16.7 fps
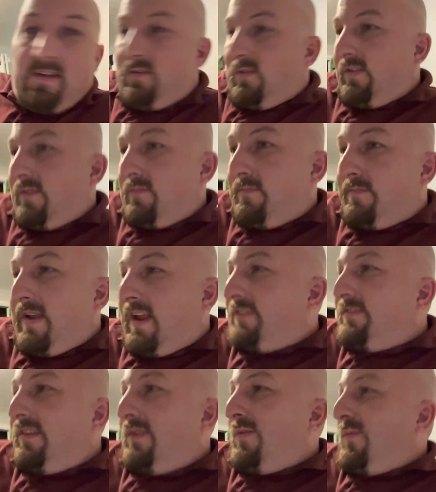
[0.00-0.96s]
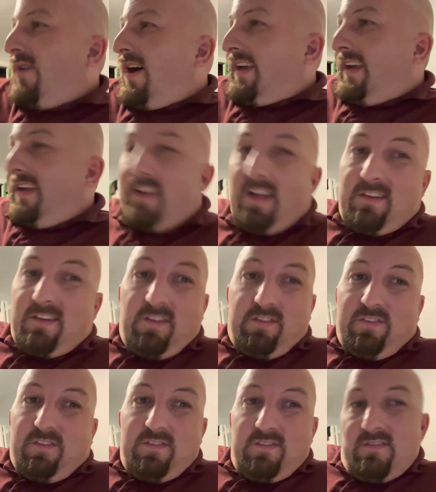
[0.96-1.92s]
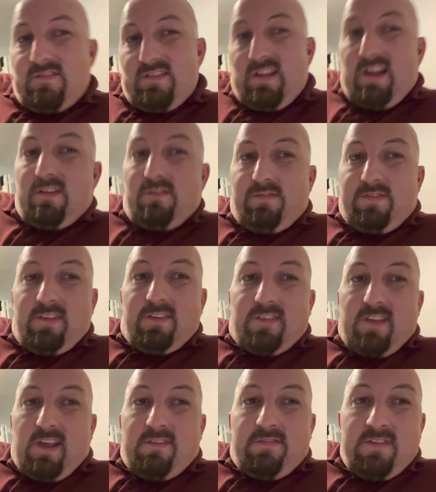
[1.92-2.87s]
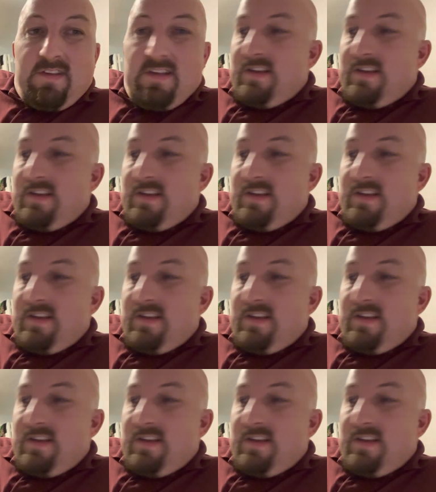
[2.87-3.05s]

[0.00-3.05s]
or some pedestrian walking. I just, I don't feel safe